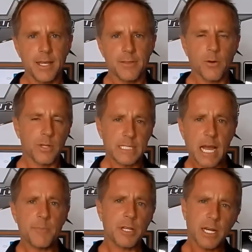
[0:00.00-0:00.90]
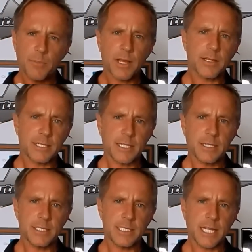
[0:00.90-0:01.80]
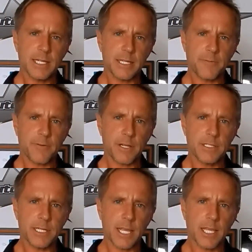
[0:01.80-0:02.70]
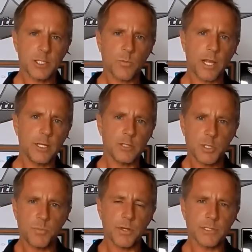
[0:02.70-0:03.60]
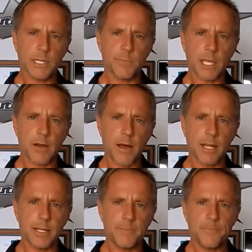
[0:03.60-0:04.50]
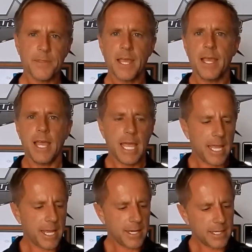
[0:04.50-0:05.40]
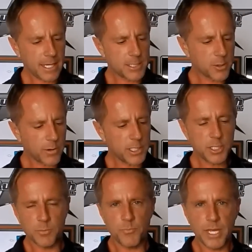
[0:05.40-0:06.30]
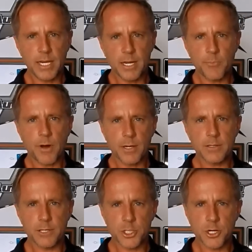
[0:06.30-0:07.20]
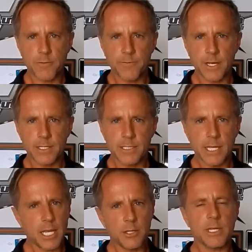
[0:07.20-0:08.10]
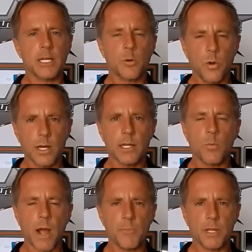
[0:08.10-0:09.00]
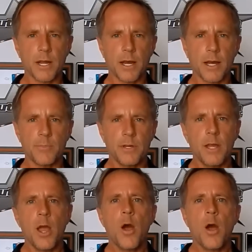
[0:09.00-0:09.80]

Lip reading: The only time you're going to be able to see a difference is when you spill something on it and it's going to bead up onto the surface and you can quickly wipe it up,